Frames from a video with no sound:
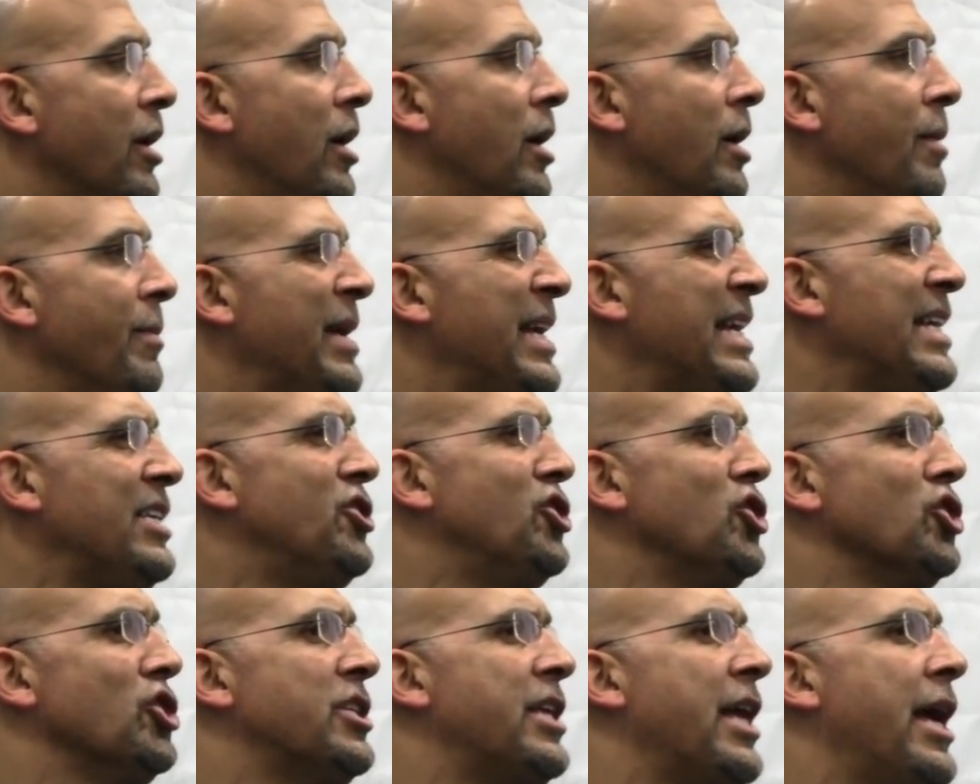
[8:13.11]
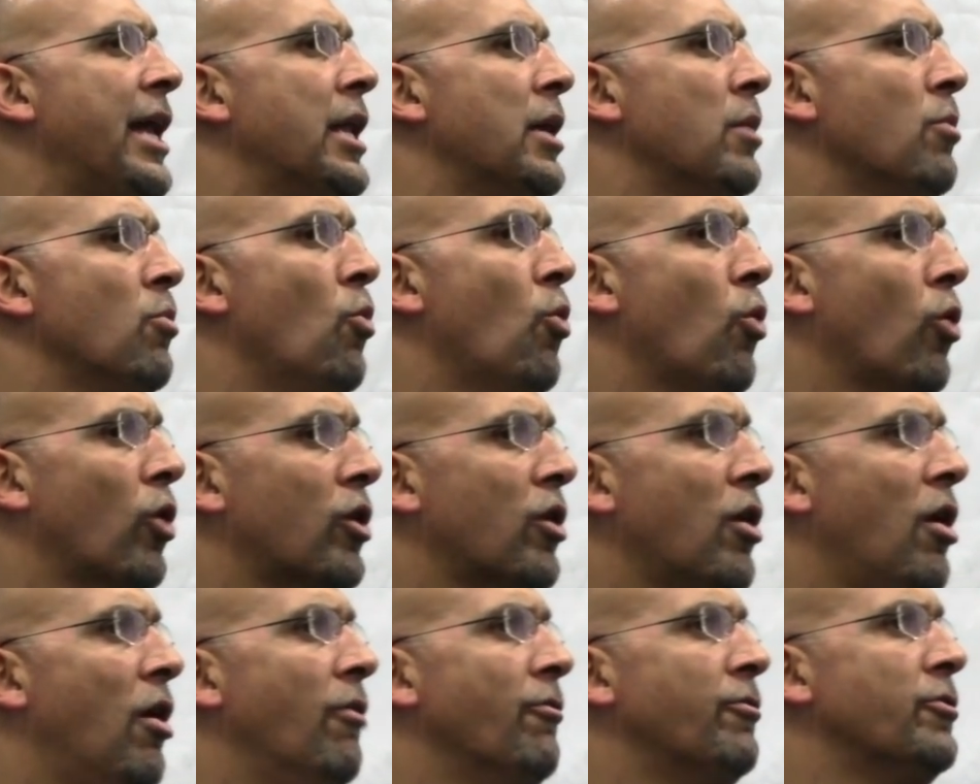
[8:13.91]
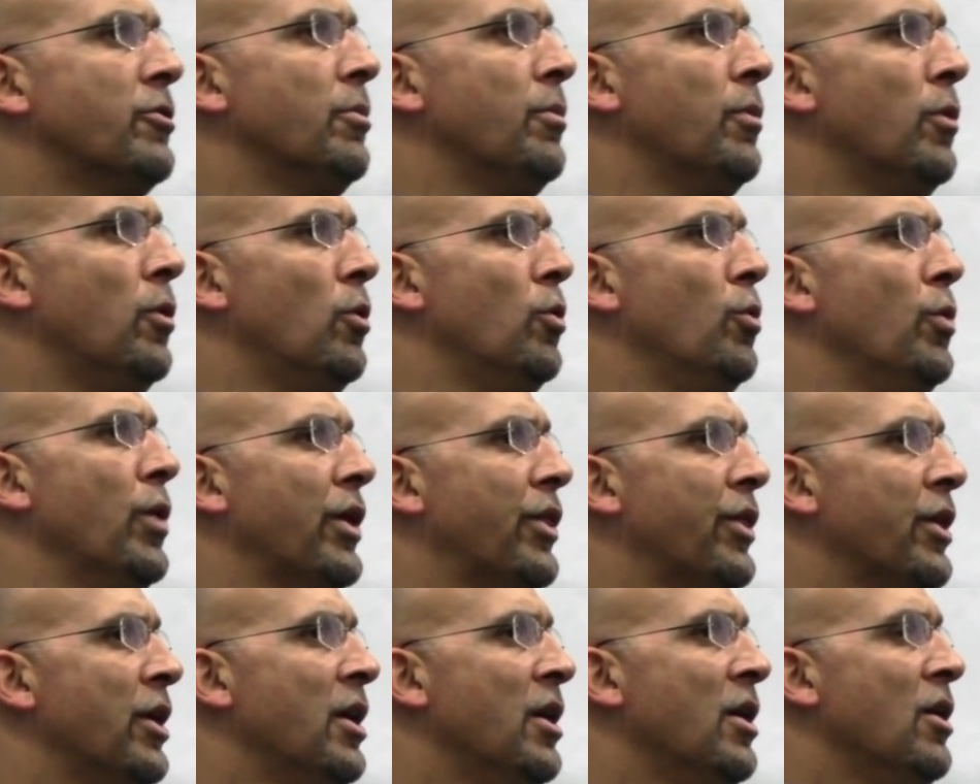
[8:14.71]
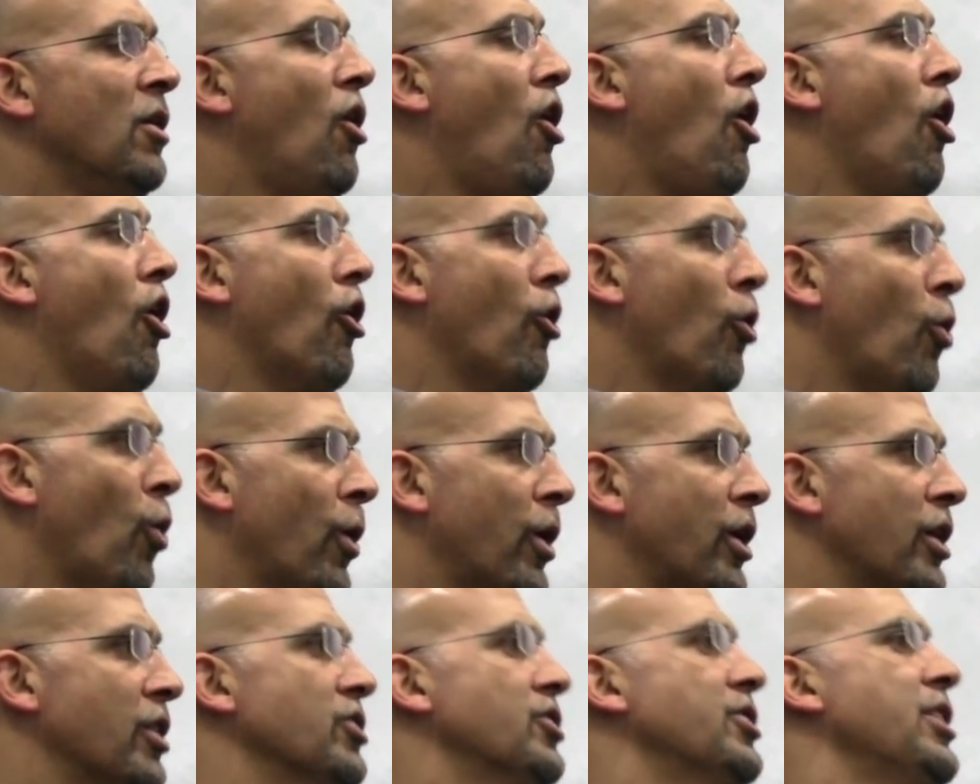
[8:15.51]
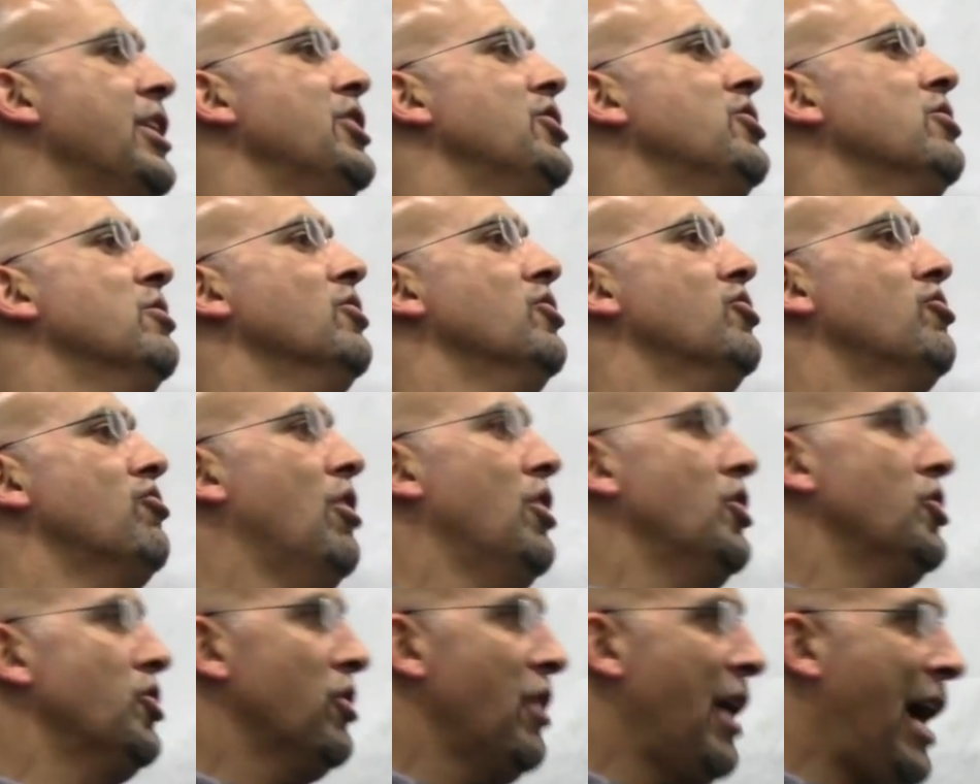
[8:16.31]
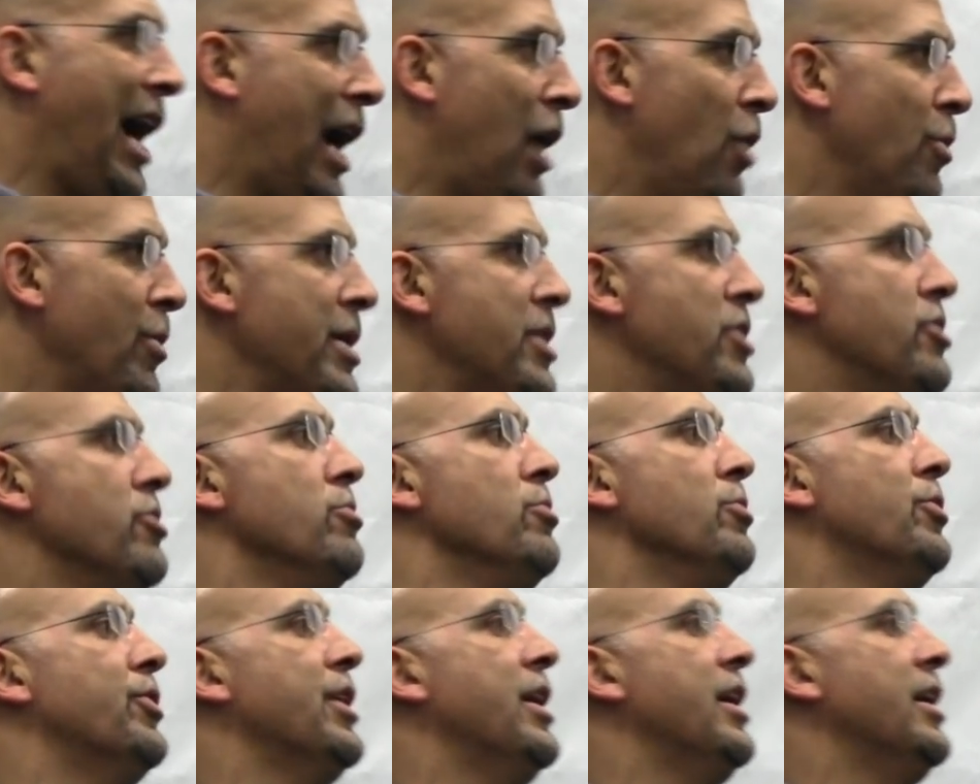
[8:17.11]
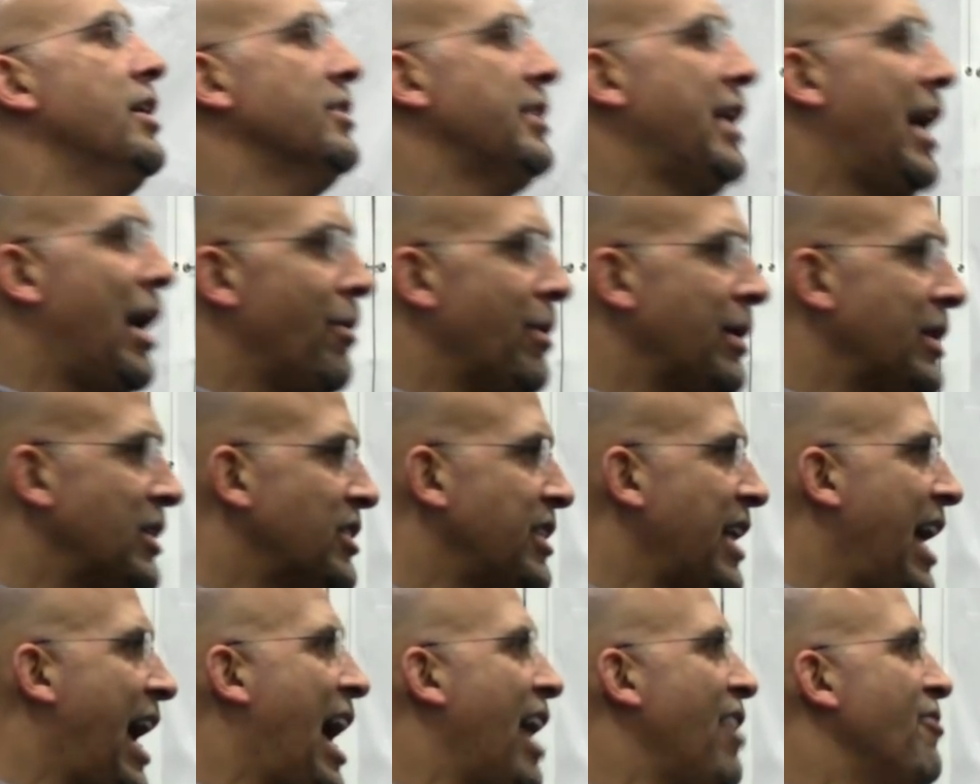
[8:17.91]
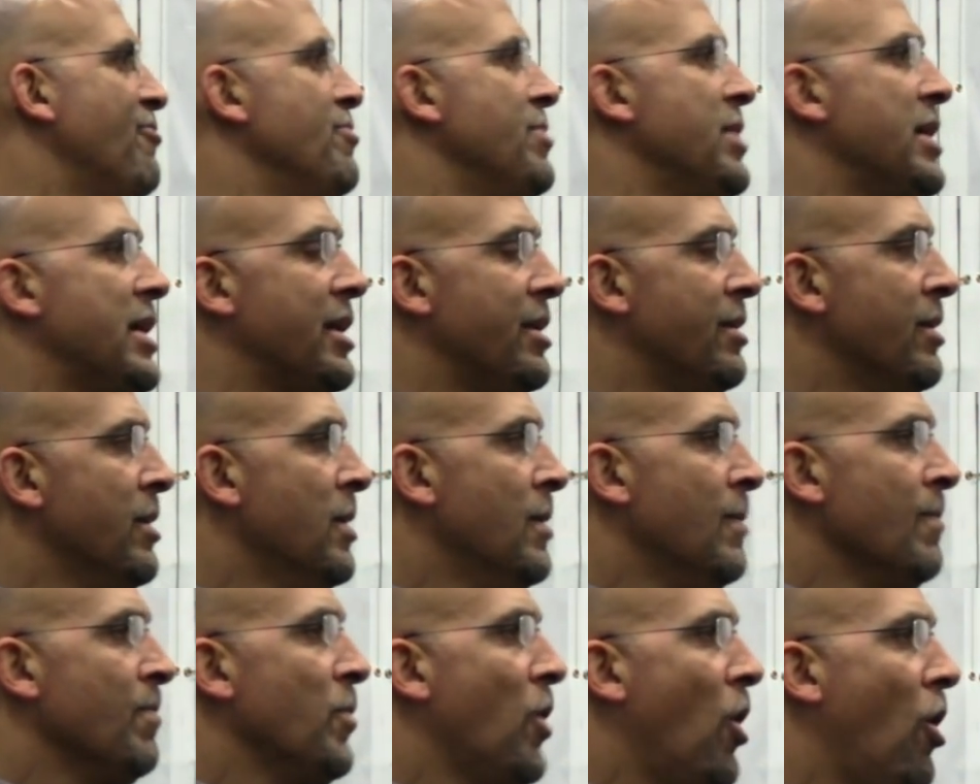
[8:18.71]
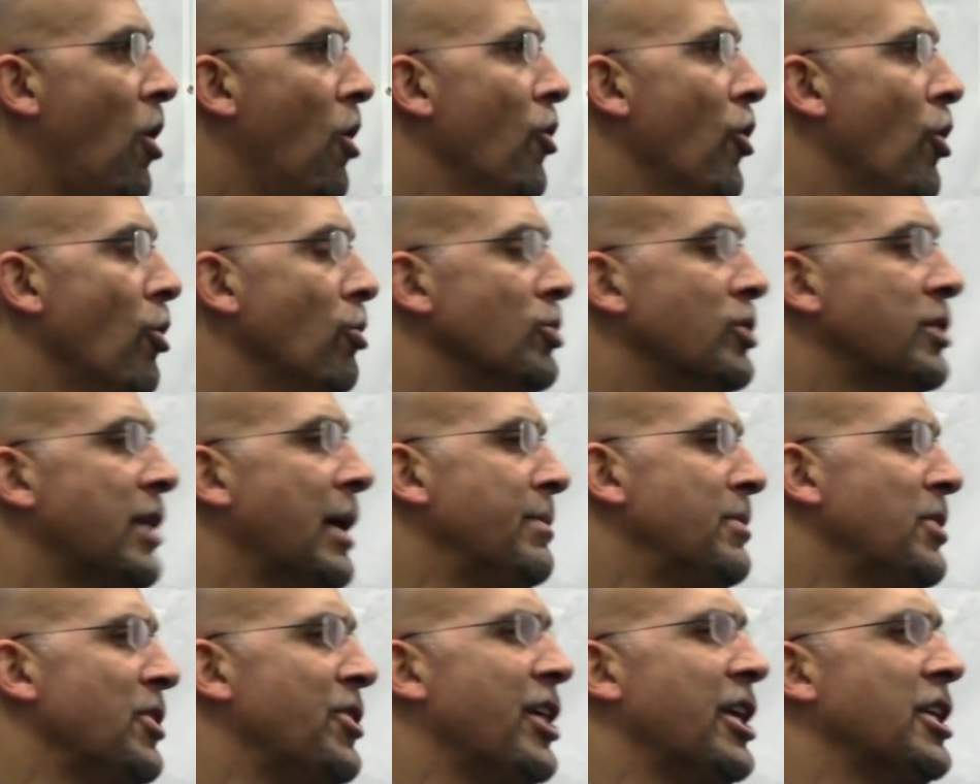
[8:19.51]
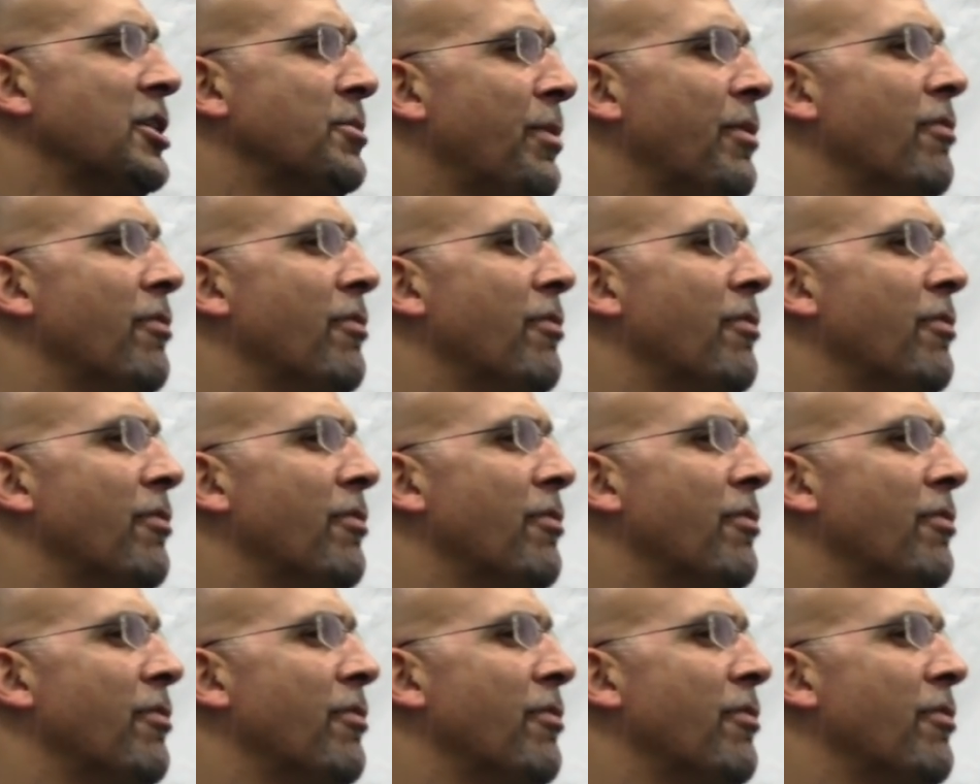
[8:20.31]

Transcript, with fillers: Um, he's just getting more comfortable with our organizational structure, how we do things, how we staff, meet, all those types of things.